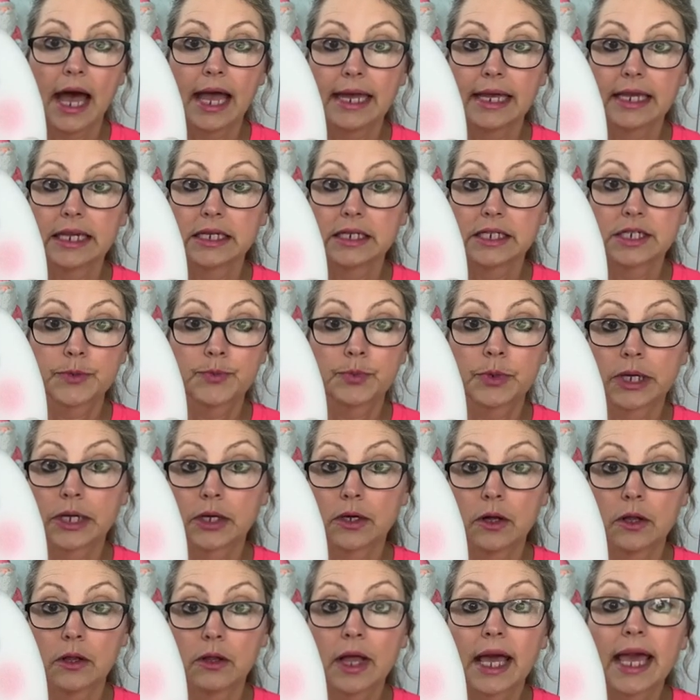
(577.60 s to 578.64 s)
I
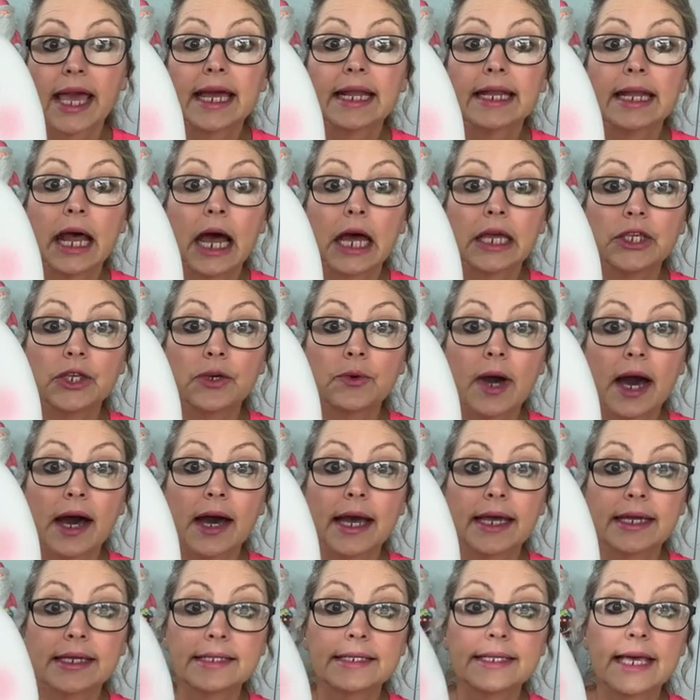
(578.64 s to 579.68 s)
sprinkle. And you
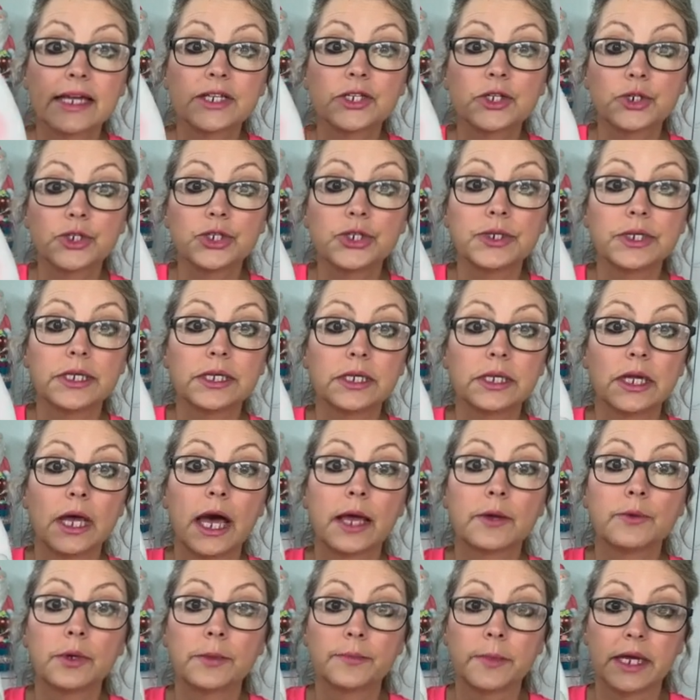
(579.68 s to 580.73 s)
guys,
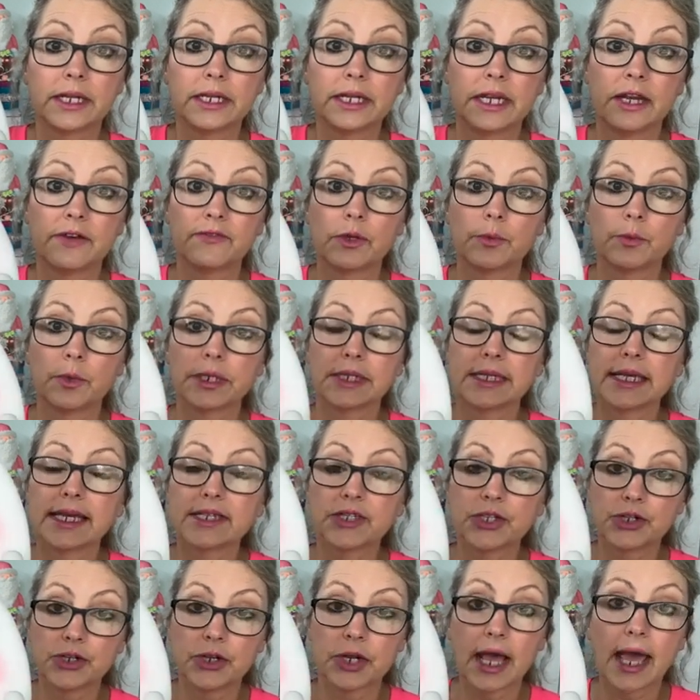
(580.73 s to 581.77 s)
I reminded everyone
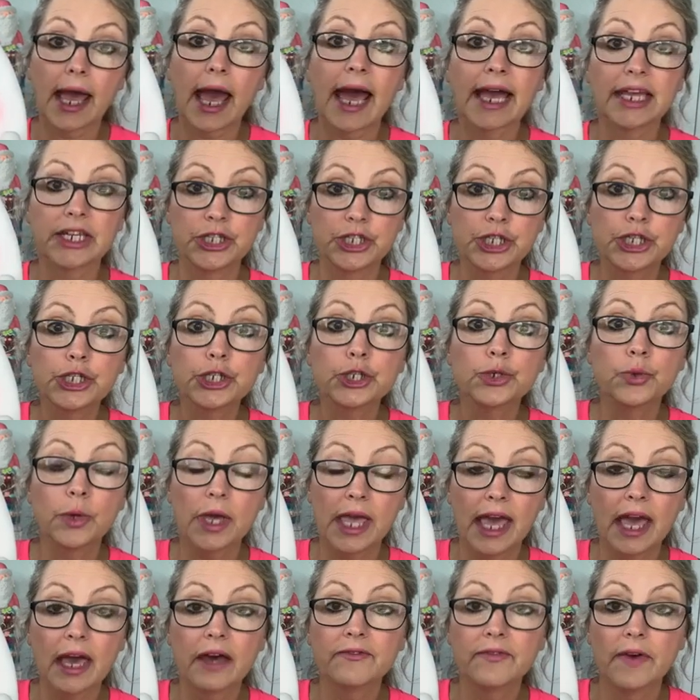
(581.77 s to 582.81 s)
yesterday, I do
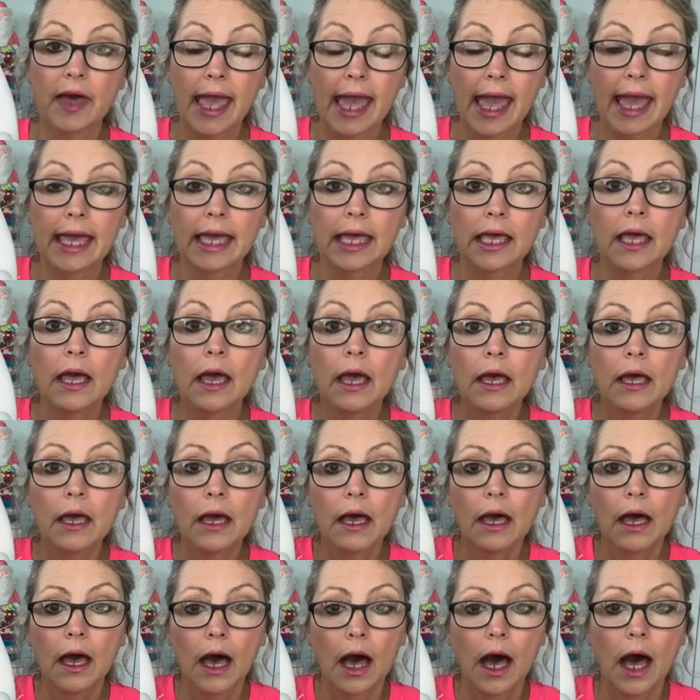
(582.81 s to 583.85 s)
have a
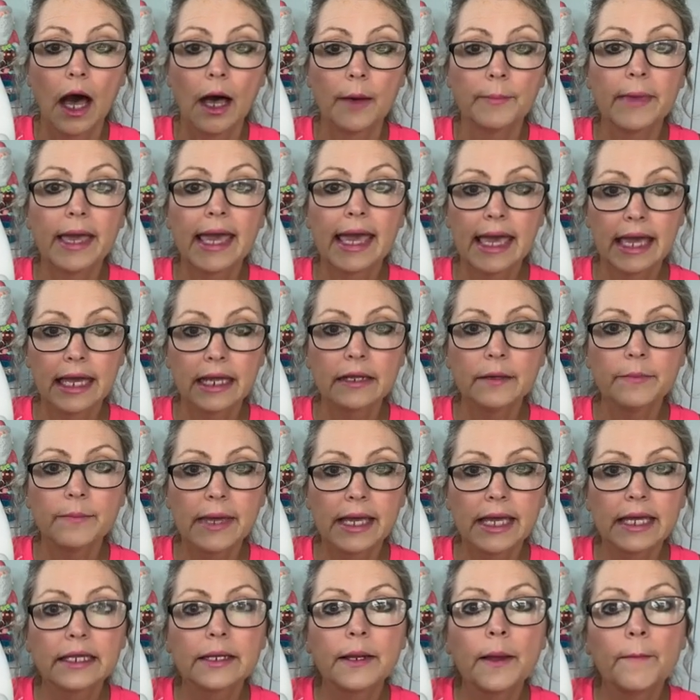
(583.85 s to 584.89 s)

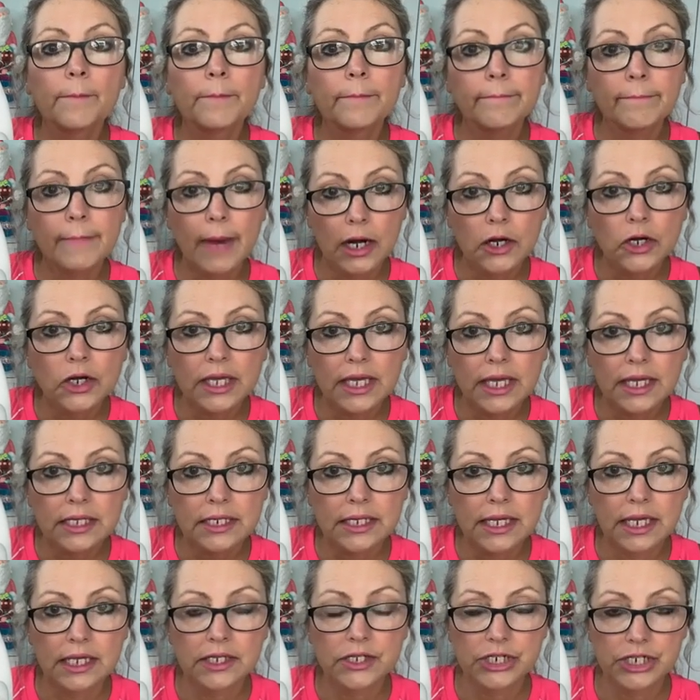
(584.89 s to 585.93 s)
handmade market
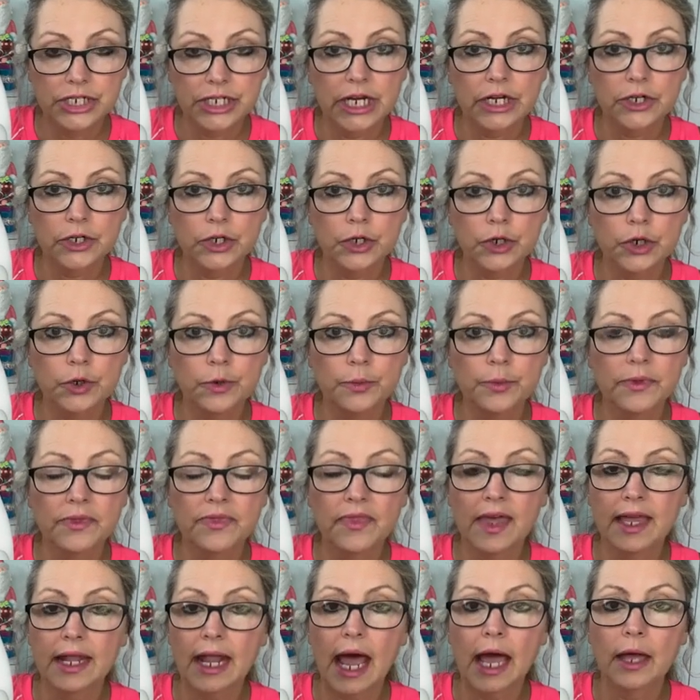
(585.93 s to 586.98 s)
and share group
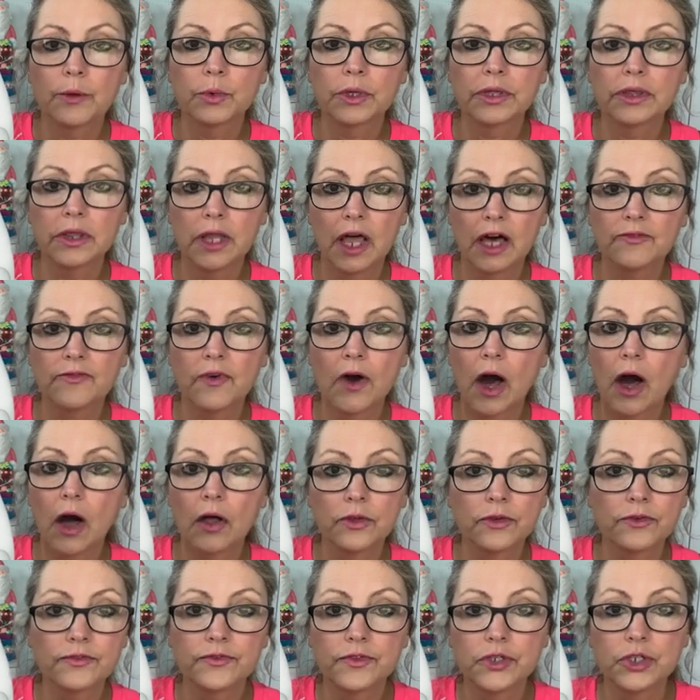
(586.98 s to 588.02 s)
that I would love
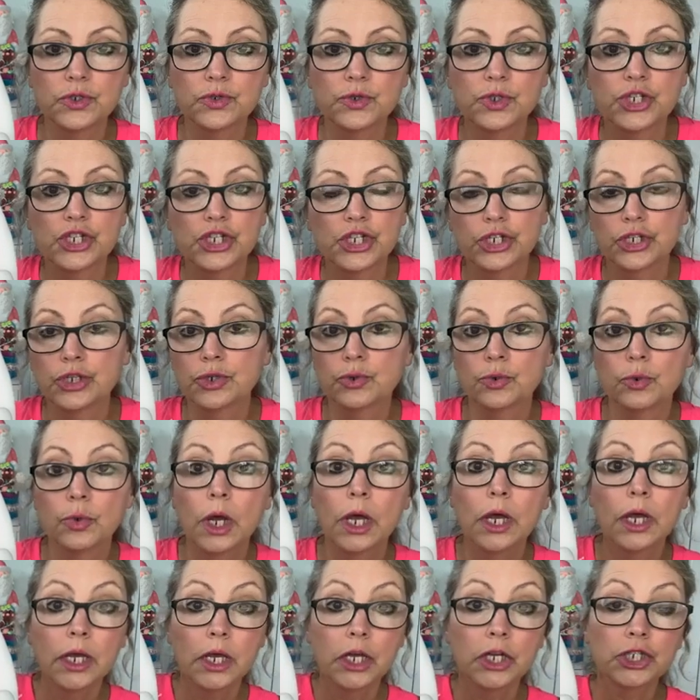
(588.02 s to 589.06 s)
all of you to
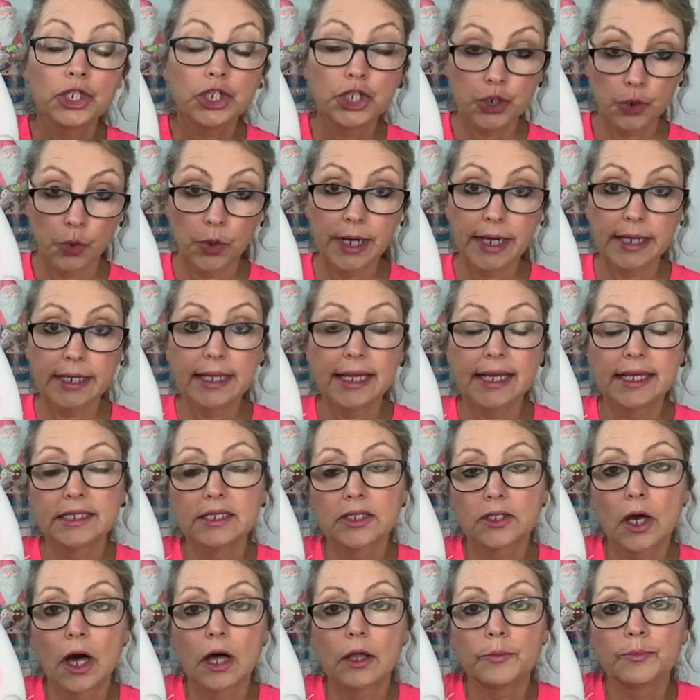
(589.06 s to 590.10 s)
join.
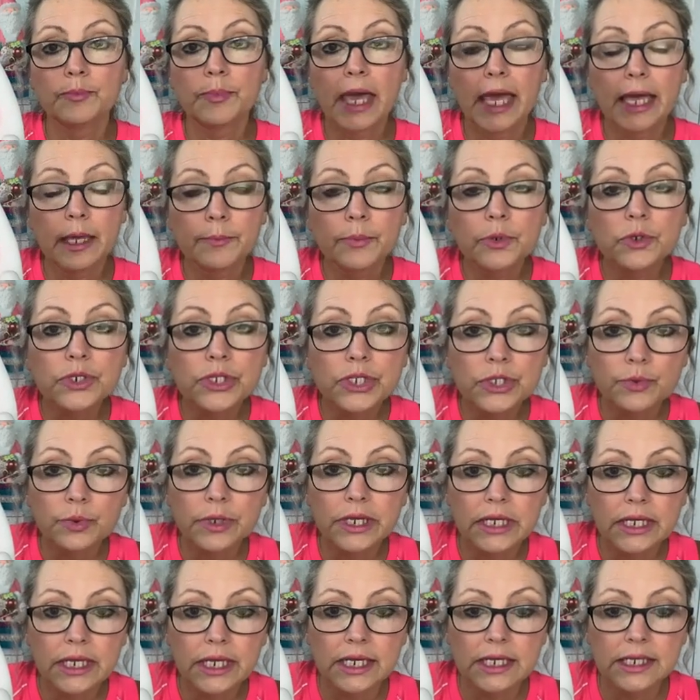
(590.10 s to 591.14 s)
It's called Paper
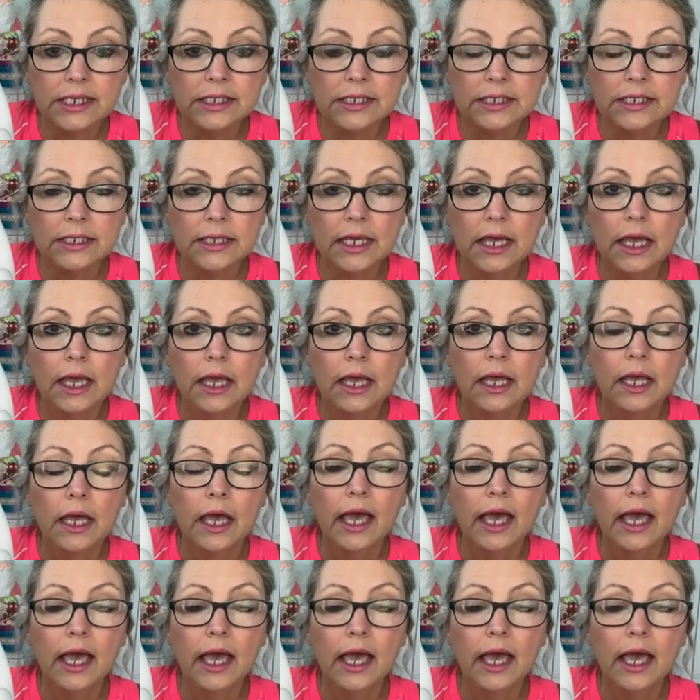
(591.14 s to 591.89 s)
Sweeties